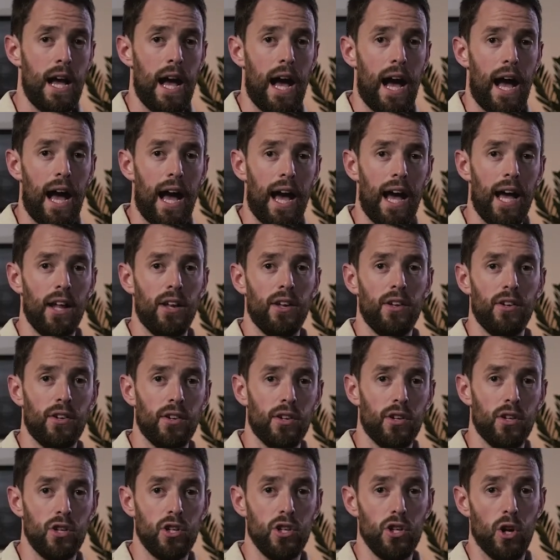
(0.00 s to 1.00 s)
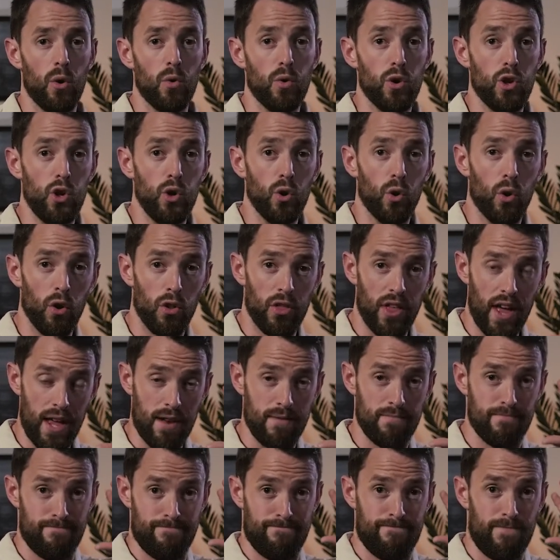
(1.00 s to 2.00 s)
And, you're
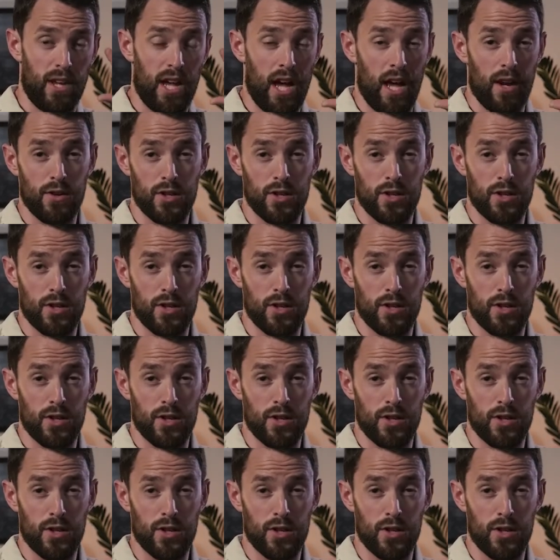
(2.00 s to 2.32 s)
then kind of